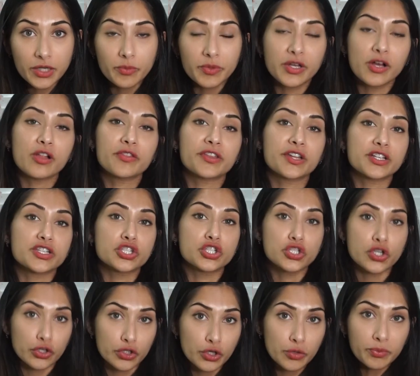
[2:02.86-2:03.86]
We call that a
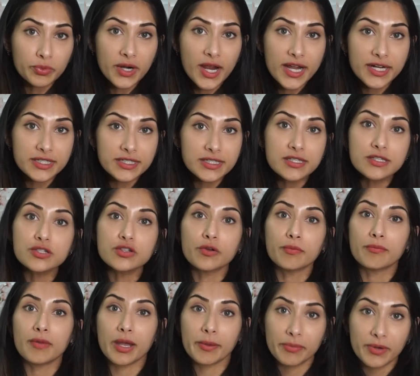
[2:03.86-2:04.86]
solo practice. So
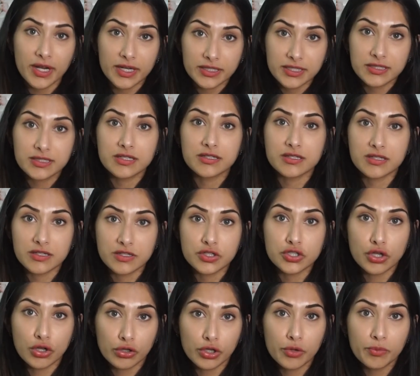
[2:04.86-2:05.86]
my practice is a
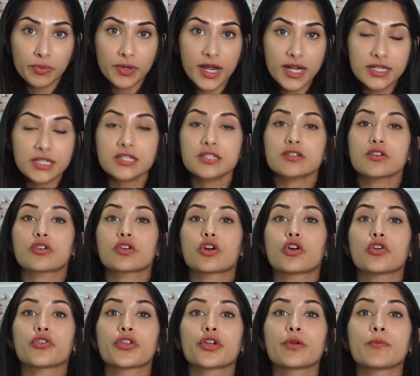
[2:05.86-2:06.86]
solo practice, or
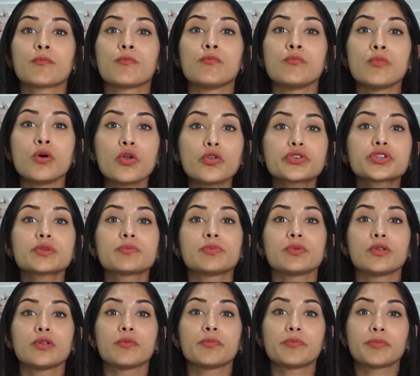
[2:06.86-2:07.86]
are there
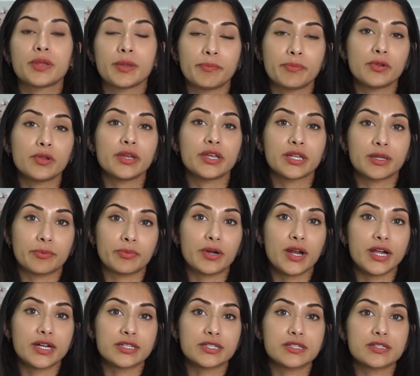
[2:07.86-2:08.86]
multiple people in the
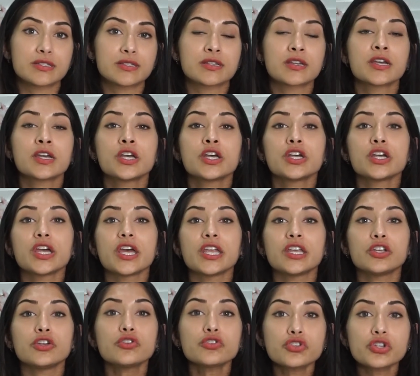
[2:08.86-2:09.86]
practice?
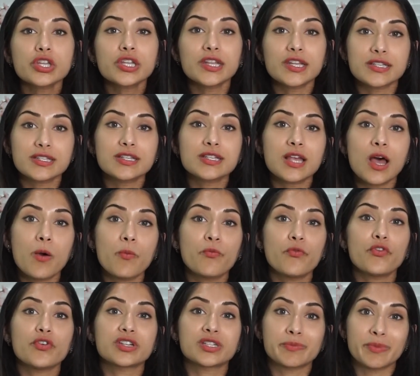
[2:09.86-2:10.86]
And usually this is
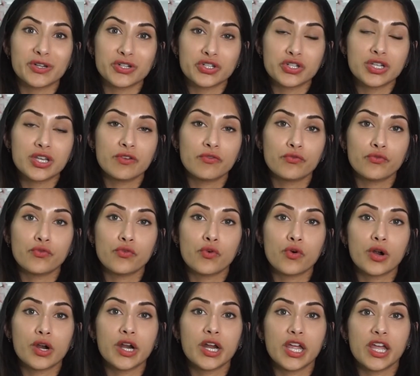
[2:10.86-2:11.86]
helpful, especially
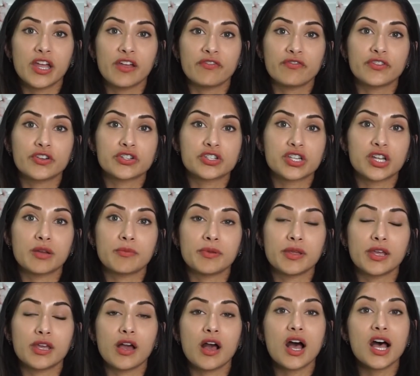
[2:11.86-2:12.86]
for if there's going to
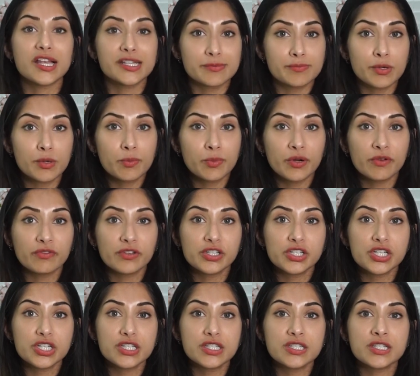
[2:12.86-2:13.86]
be hospital
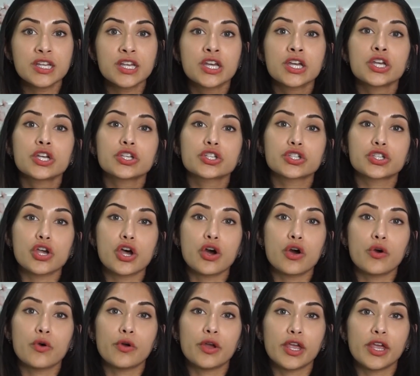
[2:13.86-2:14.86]
privileges.
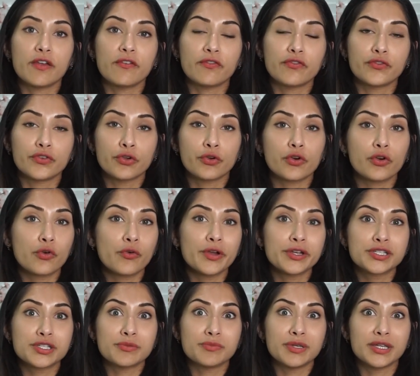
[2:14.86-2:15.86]
So if you're
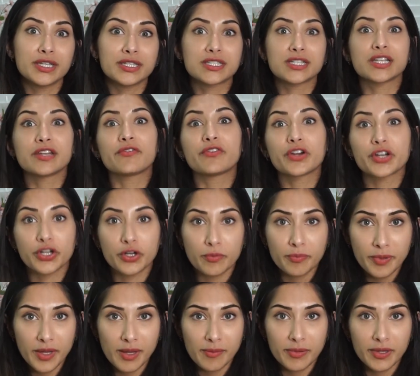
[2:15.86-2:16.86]
going to be delivering your
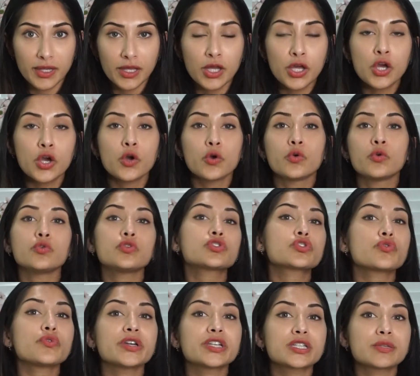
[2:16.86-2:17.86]
baby, who's
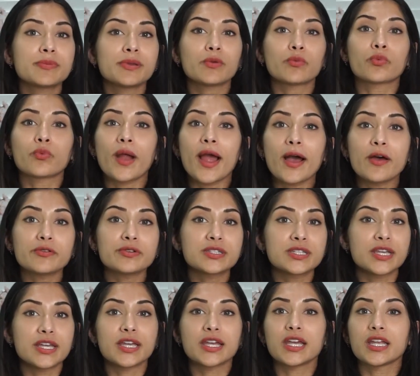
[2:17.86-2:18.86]
going to be
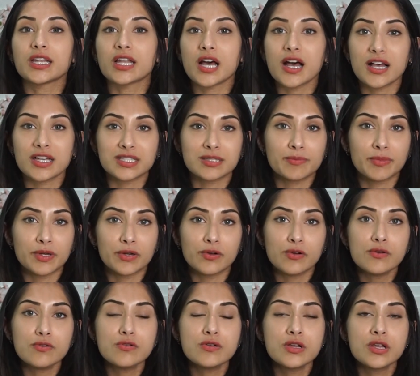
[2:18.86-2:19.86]
rounding in the
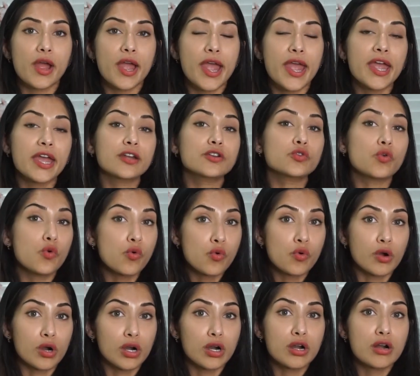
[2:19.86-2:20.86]
hospital? And
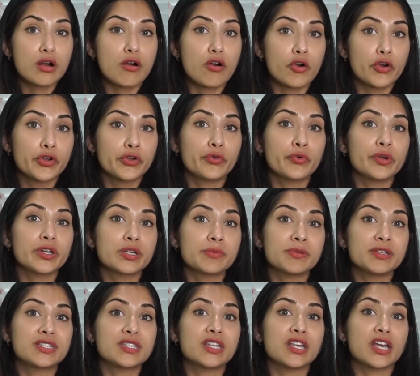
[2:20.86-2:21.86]
or are you going to
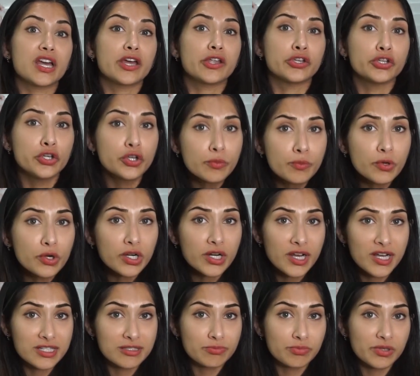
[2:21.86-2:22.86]
be seeing a newborn
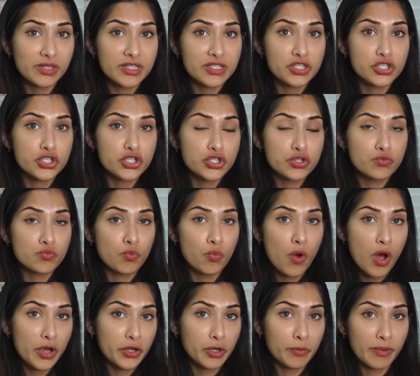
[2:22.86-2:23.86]
hospitalist
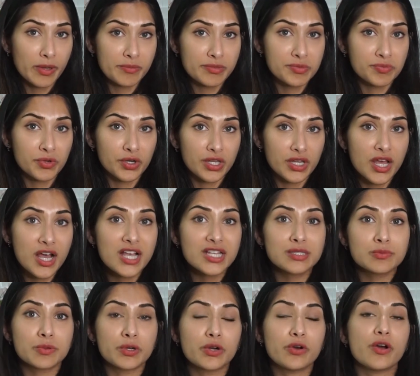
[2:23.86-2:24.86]
while your baby's born in the
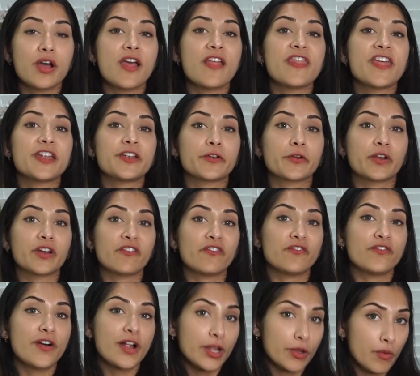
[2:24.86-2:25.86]
hospital, and then you're going to
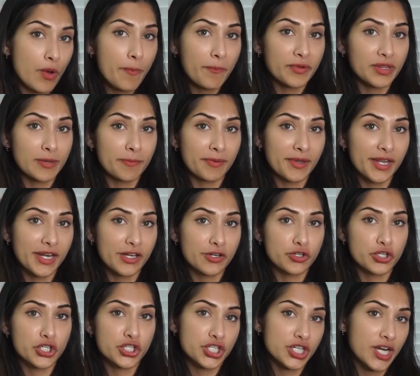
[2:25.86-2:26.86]
follow up with the
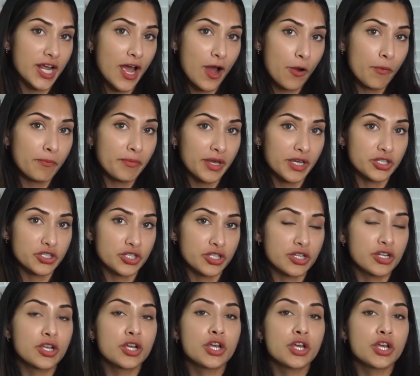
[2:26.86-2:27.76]
pediatrician outpatient,